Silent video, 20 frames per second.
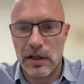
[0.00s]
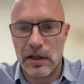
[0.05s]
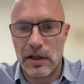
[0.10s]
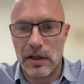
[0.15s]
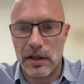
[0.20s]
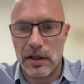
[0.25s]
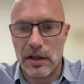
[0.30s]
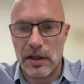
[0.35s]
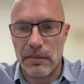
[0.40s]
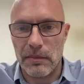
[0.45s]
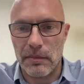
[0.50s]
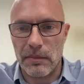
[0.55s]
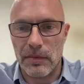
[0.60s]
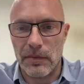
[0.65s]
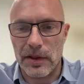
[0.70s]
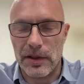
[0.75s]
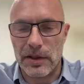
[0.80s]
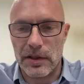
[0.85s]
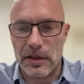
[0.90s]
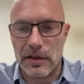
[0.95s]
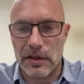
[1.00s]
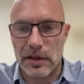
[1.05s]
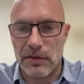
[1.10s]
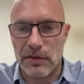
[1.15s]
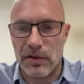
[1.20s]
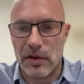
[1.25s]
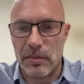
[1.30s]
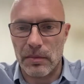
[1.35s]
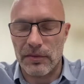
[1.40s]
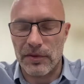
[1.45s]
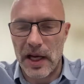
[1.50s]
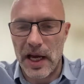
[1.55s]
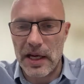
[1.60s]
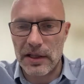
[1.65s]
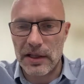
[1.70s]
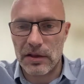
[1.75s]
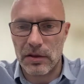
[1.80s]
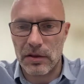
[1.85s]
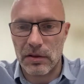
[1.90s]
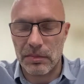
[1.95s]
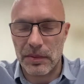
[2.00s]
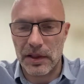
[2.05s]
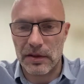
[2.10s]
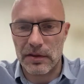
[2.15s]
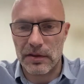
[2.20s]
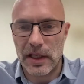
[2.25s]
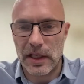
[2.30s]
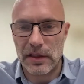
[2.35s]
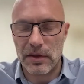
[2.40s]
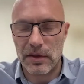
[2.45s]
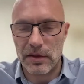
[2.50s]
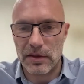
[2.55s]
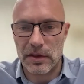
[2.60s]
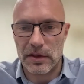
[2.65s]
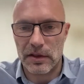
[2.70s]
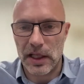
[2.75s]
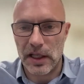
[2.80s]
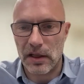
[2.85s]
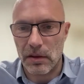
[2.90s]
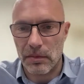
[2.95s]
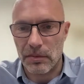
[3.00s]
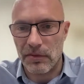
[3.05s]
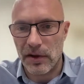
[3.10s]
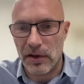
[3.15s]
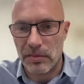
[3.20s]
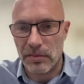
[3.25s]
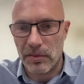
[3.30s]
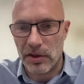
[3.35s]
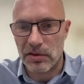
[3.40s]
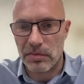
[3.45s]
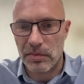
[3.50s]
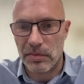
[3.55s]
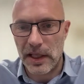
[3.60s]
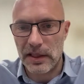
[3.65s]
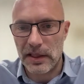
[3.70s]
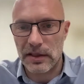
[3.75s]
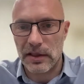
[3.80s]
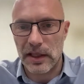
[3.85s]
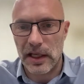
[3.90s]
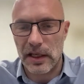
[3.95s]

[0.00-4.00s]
which is in the form of a hash code, because that doesn't take up very much space.